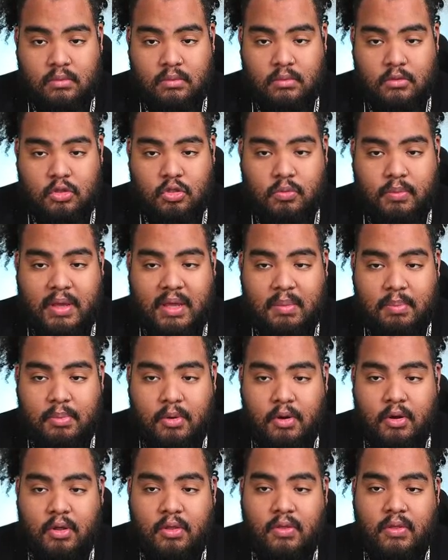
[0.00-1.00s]
Jermaine
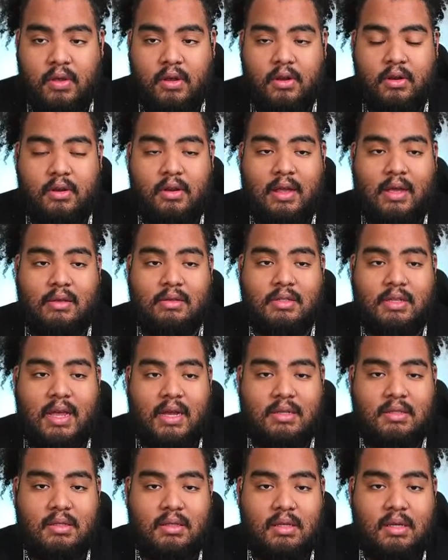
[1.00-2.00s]
Burton there. Now
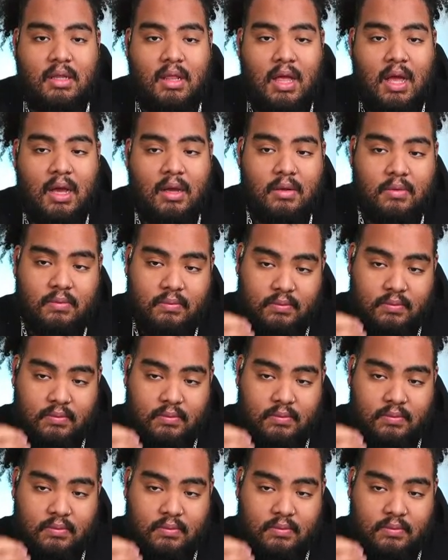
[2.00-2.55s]
Zach's on the clock.